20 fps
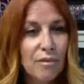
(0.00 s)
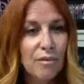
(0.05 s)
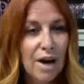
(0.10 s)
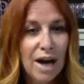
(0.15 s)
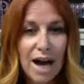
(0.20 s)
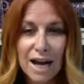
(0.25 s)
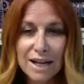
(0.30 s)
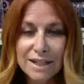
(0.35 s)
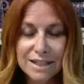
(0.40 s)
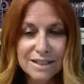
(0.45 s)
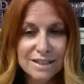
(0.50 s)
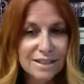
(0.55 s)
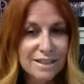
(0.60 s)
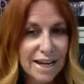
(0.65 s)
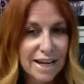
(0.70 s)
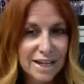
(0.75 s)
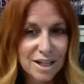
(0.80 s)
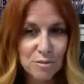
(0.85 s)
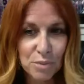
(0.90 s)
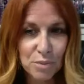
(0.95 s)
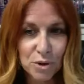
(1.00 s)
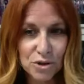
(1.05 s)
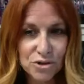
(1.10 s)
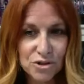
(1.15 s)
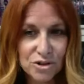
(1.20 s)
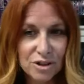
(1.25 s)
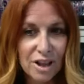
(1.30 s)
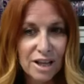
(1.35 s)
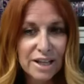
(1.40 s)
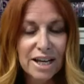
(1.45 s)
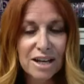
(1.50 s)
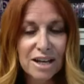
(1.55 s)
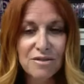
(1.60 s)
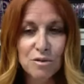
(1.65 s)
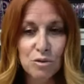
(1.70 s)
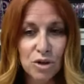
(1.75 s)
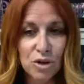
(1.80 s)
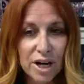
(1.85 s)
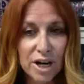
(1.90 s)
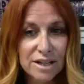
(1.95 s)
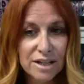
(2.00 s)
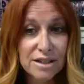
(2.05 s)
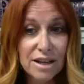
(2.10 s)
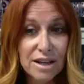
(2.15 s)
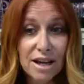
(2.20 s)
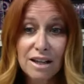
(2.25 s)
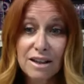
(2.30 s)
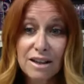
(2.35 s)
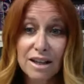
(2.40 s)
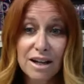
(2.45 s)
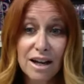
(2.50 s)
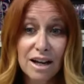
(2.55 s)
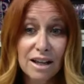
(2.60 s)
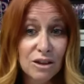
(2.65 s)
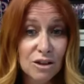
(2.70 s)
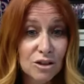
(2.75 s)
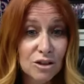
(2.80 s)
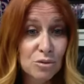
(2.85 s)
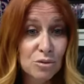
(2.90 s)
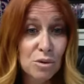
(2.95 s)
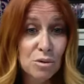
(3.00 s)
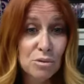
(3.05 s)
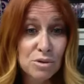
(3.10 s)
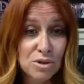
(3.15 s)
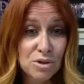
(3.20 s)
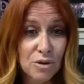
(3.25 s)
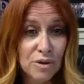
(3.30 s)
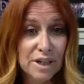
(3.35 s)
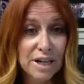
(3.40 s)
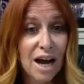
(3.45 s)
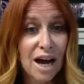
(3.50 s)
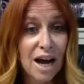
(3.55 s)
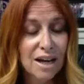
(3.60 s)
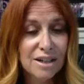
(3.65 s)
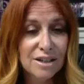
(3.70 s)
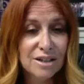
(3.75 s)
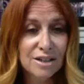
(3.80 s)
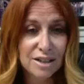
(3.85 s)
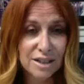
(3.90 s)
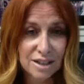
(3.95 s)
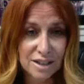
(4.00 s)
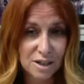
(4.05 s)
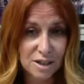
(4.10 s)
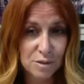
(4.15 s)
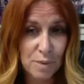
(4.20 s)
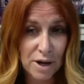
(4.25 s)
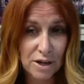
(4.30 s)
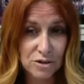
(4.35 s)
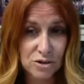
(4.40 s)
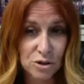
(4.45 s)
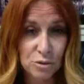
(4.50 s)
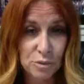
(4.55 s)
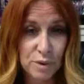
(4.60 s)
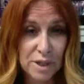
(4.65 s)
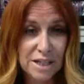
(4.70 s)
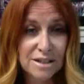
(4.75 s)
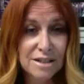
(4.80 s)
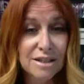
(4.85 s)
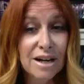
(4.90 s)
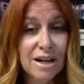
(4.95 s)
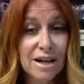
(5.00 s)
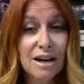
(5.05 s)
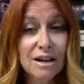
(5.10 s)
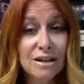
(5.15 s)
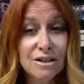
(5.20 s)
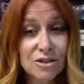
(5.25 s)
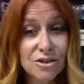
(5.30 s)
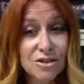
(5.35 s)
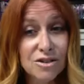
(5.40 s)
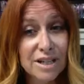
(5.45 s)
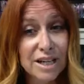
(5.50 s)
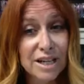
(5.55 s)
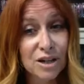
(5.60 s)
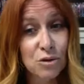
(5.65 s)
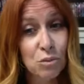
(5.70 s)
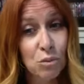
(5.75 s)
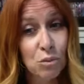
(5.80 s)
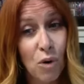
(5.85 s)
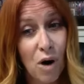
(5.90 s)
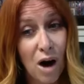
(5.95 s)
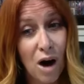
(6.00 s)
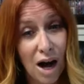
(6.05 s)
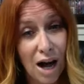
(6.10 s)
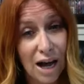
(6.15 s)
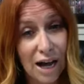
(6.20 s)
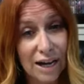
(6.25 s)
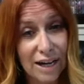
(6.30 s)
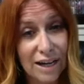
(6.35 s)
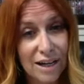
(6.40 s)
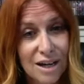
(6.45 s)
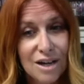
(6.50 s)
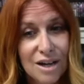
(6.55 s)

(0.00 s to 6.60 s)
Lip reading: I didn't take it personal. I gave them grace. And then I learned what was going on in these past 2 weeks, and I understand why.